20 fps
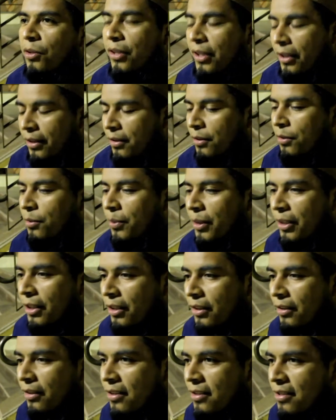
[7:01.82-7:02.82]
okay, to
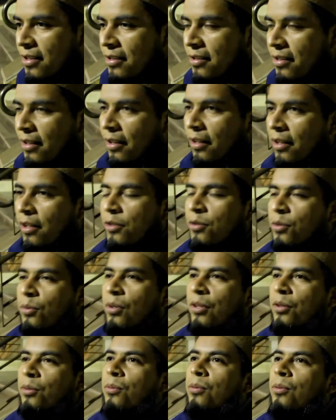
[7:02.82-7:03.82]
begin, this is
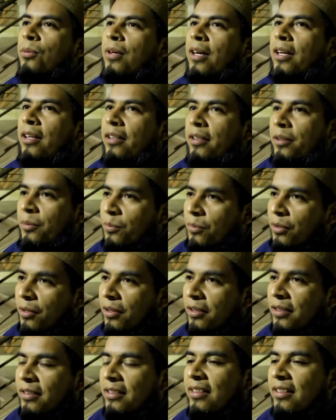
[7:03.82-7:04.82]
Surah to
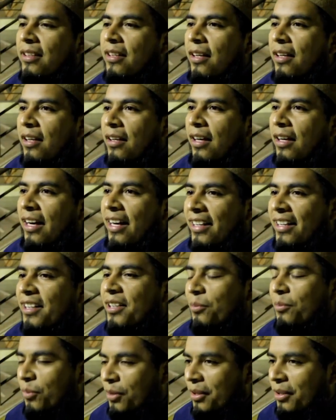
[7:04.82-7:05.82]
Al-Imran,
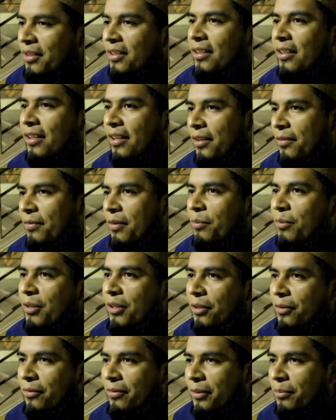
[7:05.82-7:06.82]
Ali Imran, the
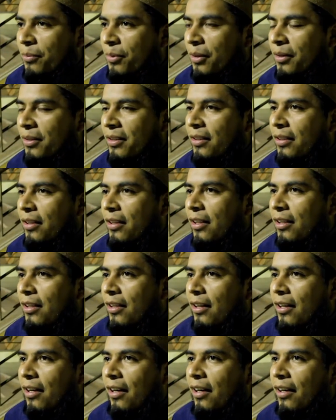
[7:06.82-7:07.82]
family of Imran.
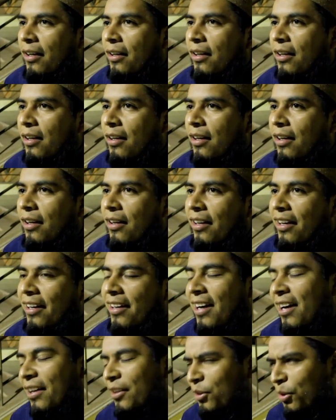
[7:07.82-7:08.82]

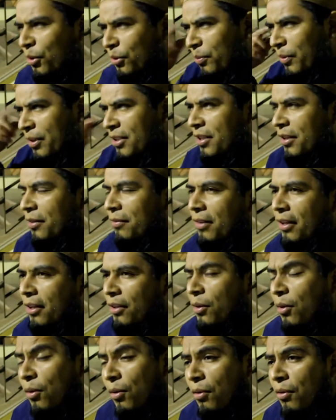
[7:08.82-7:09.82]
And I thought myself
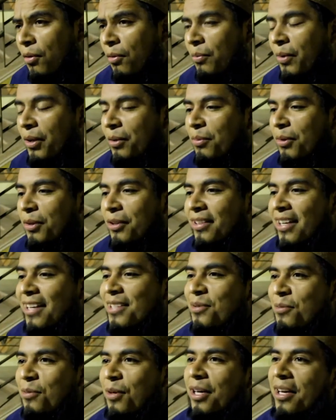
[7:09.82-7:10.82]
like, oh, maybe
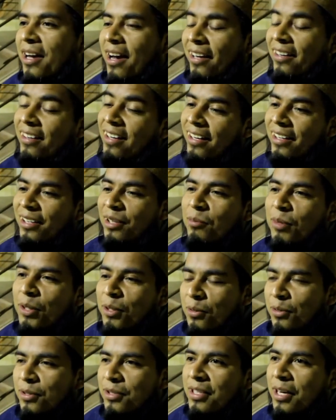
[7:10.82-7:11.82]
that's why I like it,
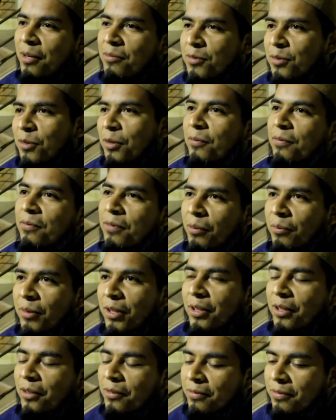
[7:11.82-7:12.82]
because it comes from
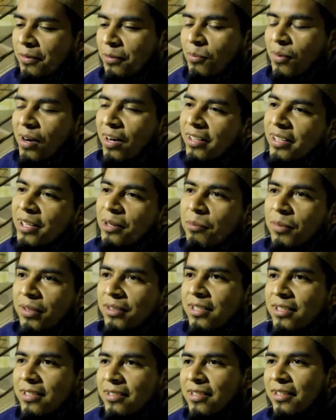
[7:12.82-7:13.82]
family of Maryam
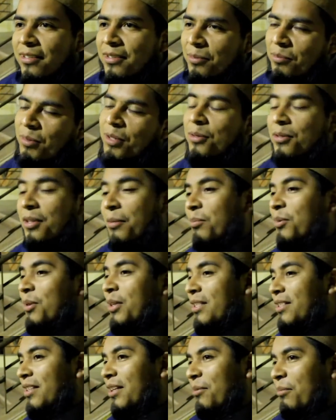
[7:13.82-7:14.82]
and Jesus, and because I'm
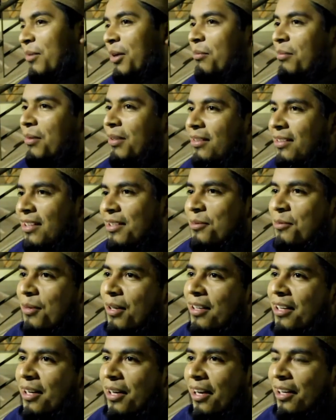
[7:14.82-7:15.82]
Christian, maybe that's
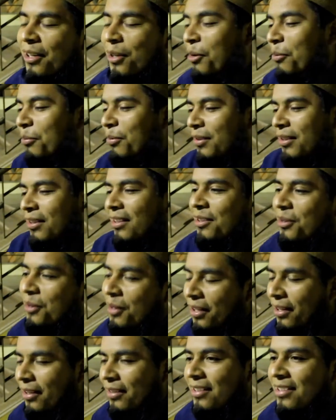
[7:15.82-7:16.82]
why I love
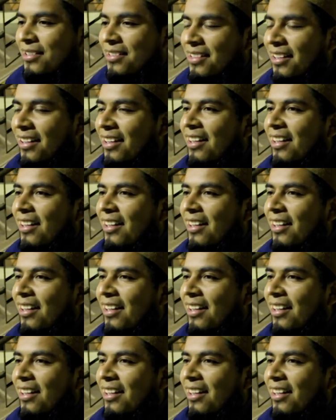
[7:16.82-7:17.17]
to hear this.